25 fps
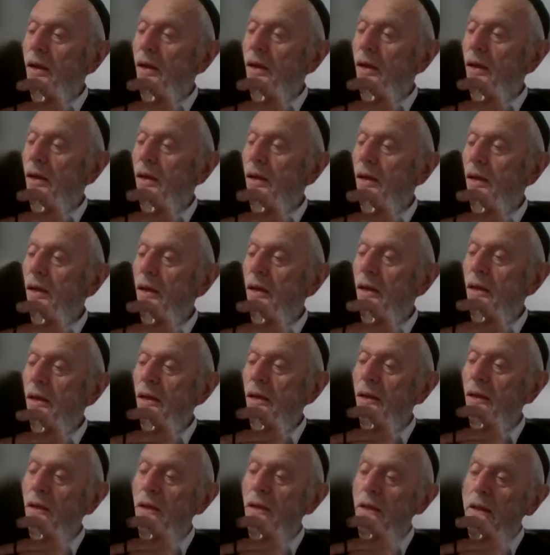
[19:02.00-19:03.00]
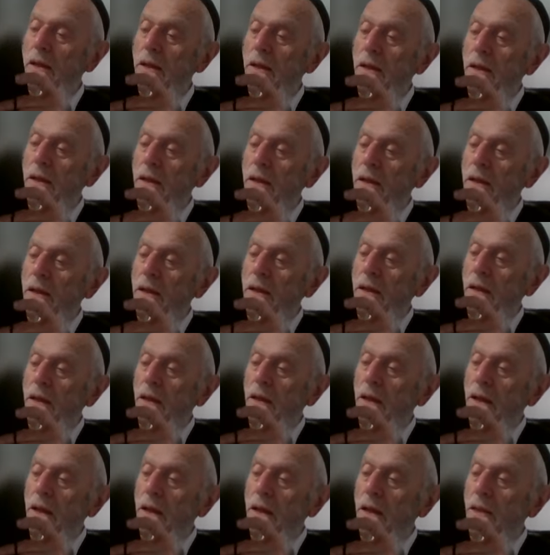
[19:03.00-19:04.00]
uh,
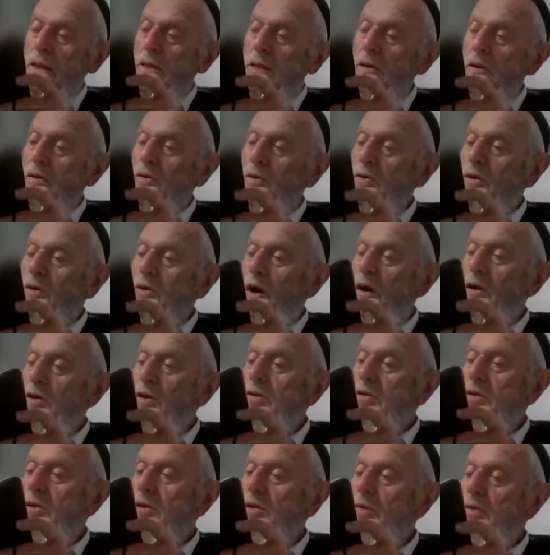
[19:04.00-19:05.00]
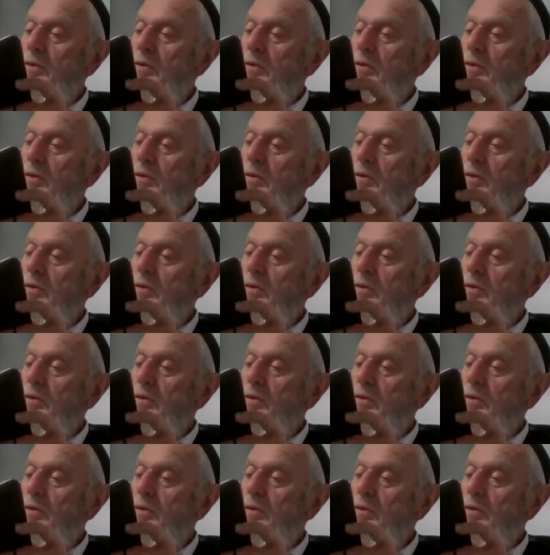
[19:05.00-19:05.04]
a new God